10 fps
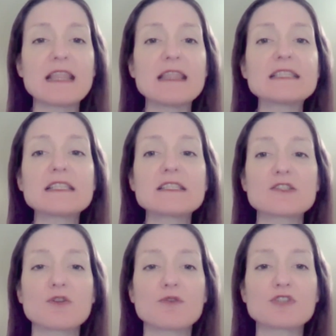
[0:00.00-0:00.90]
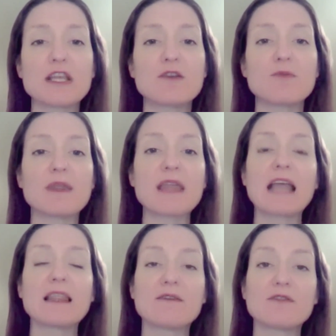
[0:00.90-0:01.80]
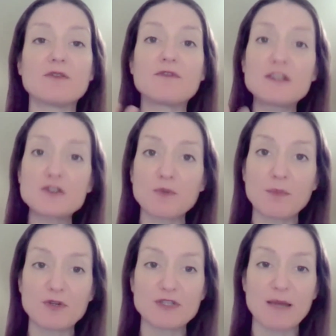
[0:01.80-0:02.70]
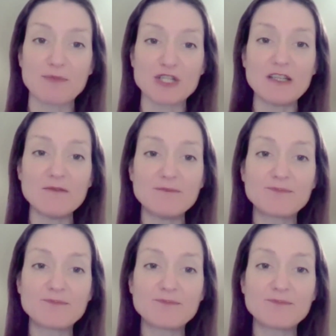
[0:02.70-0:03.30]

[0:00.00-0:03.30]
And this is associated with high-level visual perception.